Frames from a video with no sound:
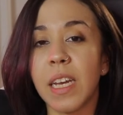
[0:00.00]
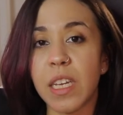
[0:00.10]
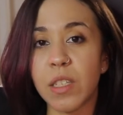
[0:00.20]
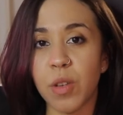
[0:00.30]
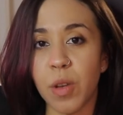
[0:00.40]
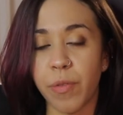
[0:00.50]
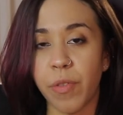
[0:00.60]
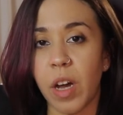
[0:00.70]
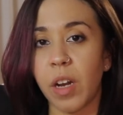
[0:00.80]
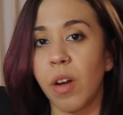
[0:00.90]
into your
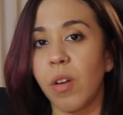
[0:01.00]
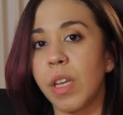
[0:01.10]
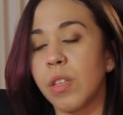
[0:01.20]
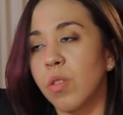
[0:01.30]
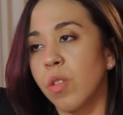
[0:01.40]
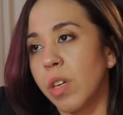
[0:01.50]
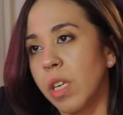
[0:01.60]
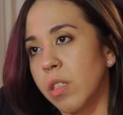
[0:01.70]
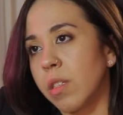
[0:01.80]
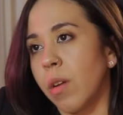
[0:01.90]
funnel, into your
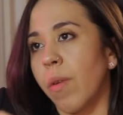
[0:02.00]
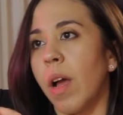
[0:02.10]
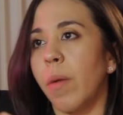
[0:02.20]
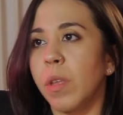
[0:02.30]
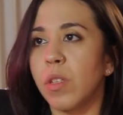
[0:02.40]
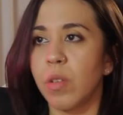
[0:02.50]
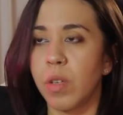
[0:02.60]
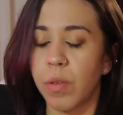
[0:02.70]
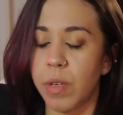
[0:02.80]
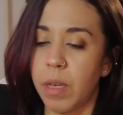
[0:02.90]
Instagram, into
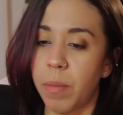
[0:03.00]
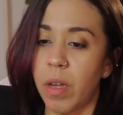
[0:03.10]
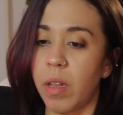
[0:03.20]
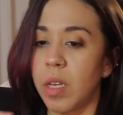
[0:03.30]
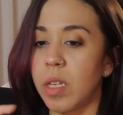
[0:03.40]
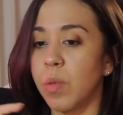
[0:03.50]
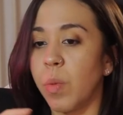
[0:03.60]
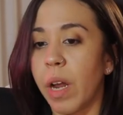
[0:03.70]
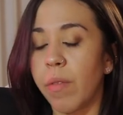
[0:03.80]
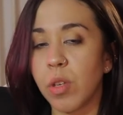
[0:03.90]
your email list,
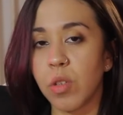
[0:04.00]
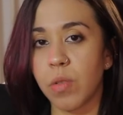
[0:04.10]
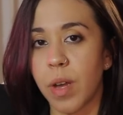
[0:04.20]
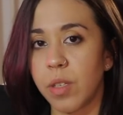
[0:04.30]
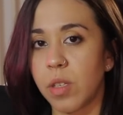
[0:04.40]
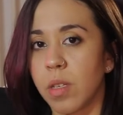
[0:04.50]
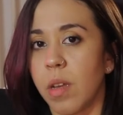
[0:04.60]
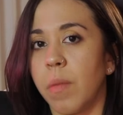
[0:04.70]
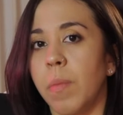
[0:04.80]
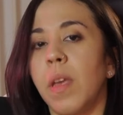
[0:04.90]
whatever your strategy is
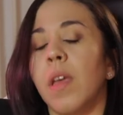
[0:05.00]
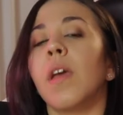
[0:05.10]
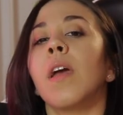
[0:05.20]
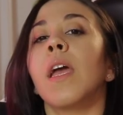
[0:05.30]
going to be.